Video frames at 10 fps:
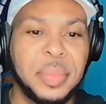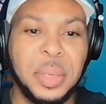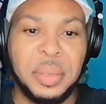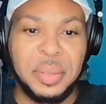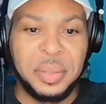
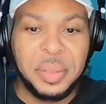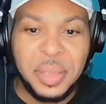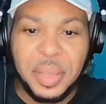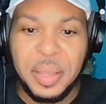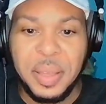Cause I
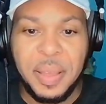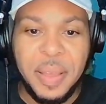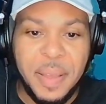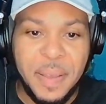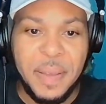just need
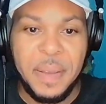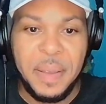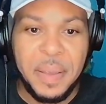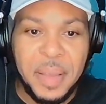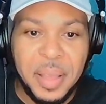one
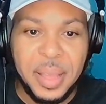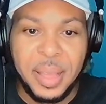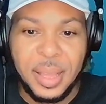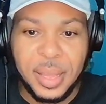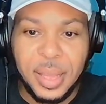more shot.